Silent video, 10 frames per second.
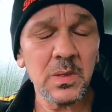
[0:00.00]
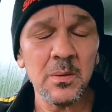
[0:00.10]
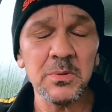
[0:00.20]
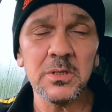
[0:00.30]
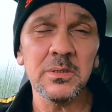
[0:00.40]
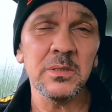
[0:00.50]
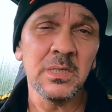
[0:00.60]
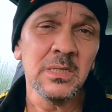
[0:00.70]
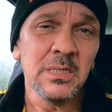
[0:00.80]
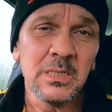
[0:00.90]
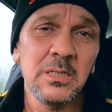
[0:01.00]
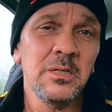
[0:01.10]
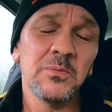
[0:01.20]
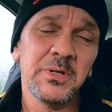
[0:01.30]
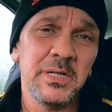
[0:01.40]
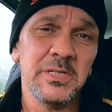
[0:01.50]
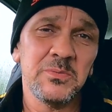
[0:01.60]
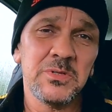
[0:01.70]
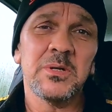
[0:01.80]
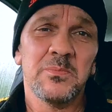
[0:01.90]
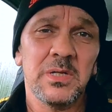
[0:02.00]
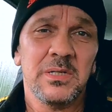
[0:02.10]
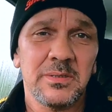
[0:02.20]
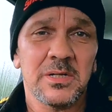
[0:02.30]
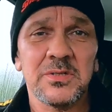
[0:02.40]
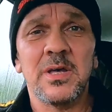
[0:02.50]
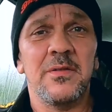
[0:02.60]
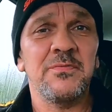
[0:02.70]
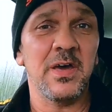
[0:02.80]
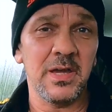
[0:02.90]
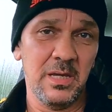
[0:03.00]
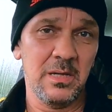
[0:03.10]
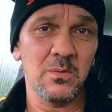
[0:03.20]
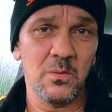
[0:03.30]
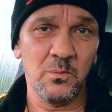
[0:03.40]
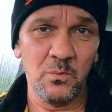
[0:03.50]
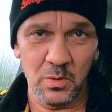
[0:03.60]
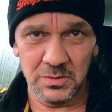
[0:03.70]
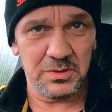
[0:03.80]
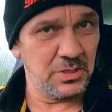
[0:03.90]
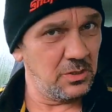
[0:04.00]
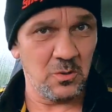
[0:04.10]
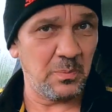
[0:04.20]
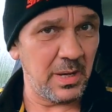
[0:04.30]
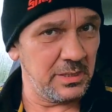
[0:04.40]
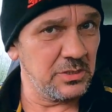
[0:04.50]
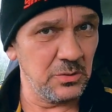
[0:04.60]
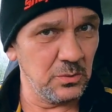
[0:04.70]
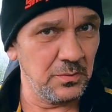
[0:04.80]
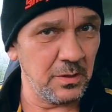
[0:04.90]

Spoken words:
But you know what it is when somebody does that, they want to not pay at all.